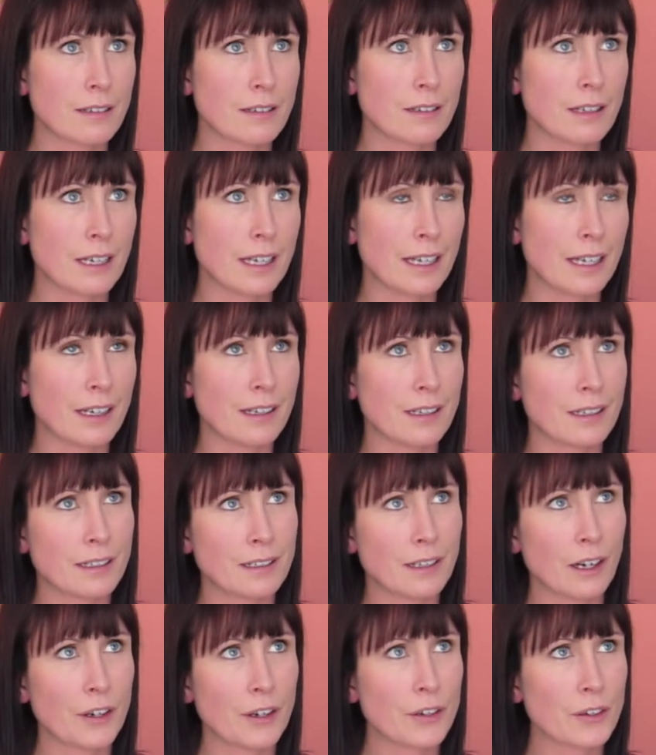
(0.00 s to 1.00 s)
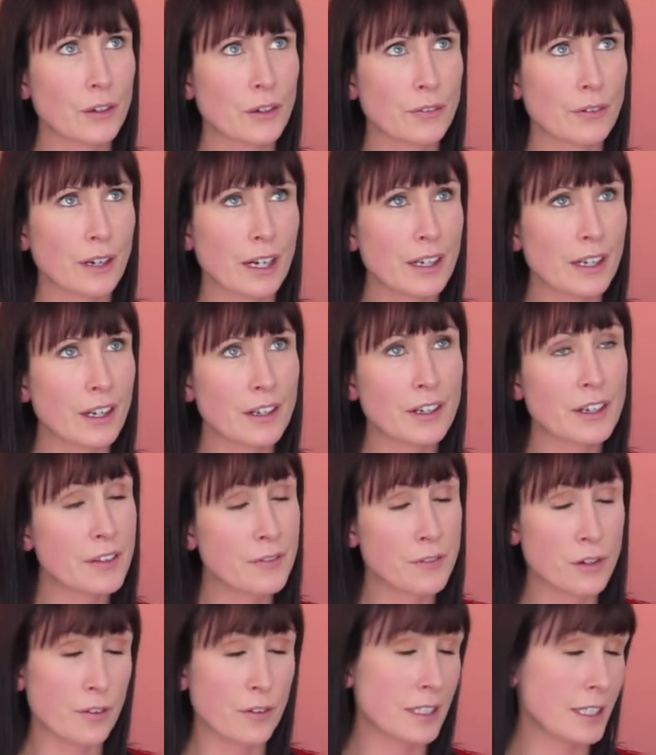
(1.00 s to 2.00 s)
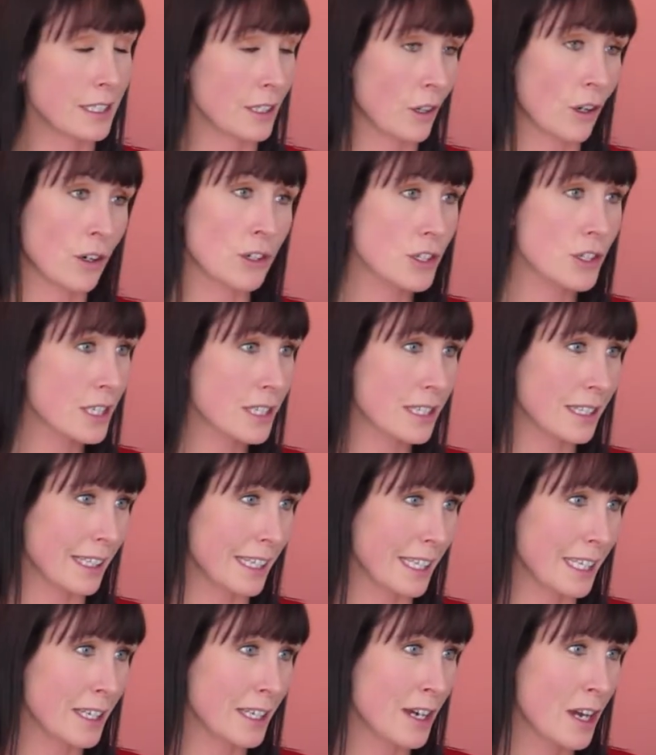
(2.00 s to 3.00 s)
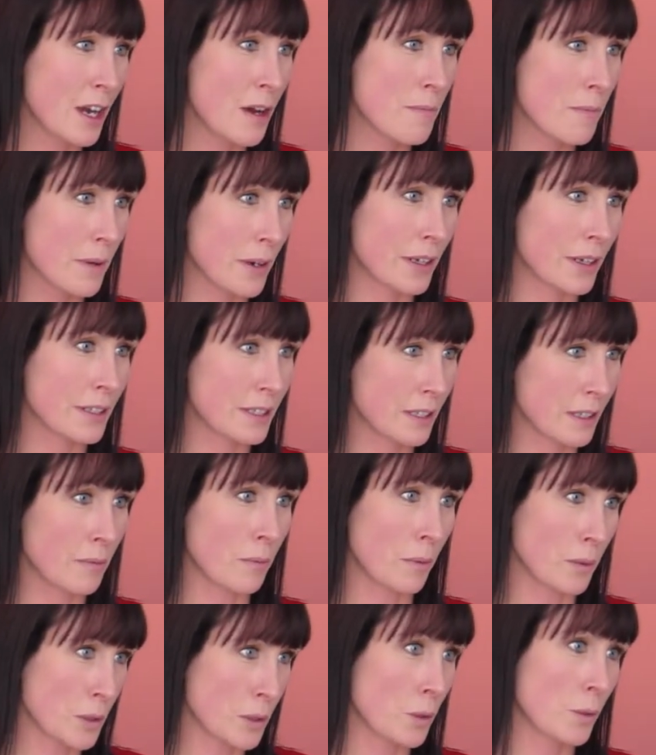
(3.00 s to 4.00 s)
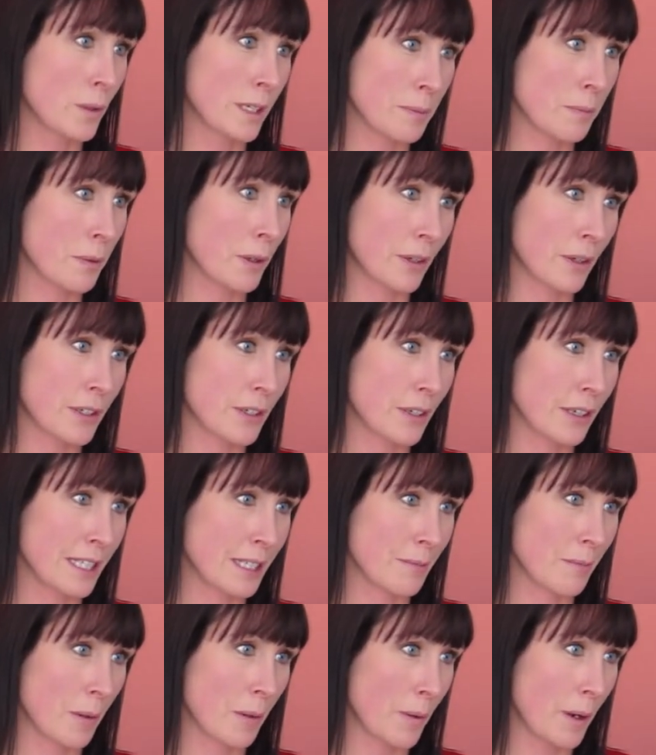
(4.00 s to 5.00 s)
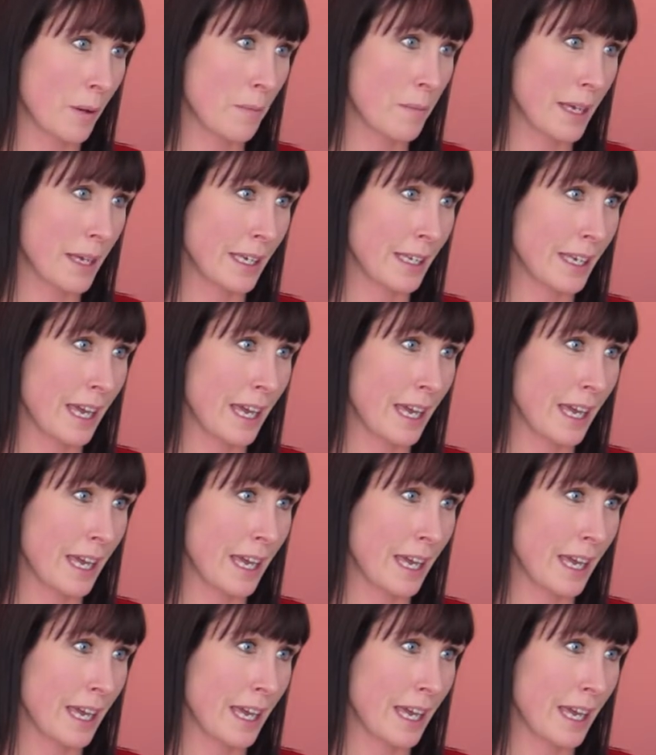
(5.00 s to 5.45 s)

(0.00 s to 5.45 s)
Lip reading: I don't even know if I did it consciously, but I was always prioritizing my well-being.